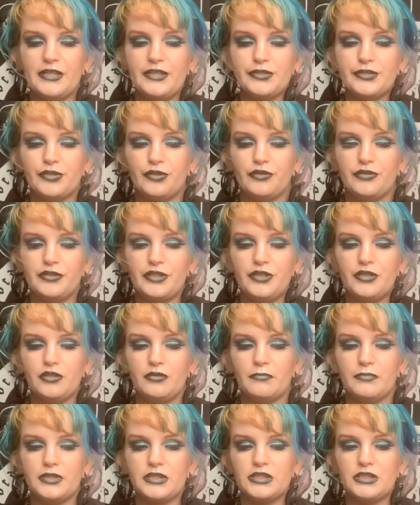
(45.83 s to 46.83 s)
into her
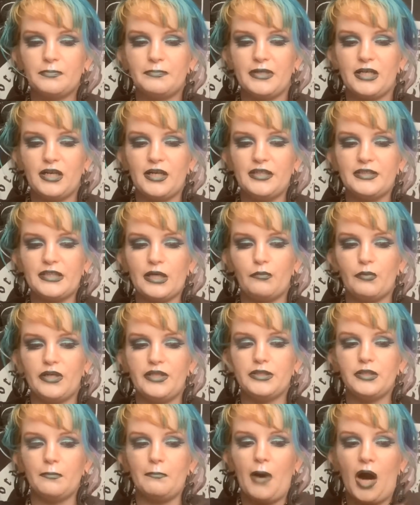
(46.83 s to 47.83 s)
room just because I
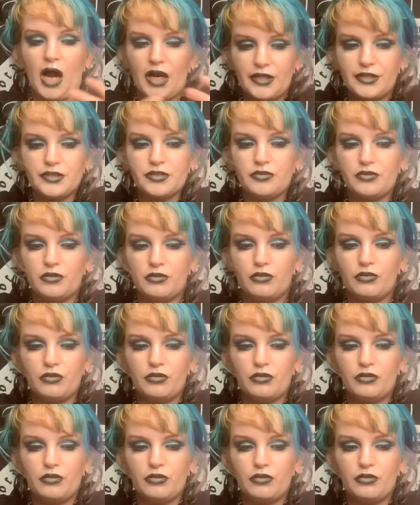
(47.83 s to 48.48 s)
wanted to monitor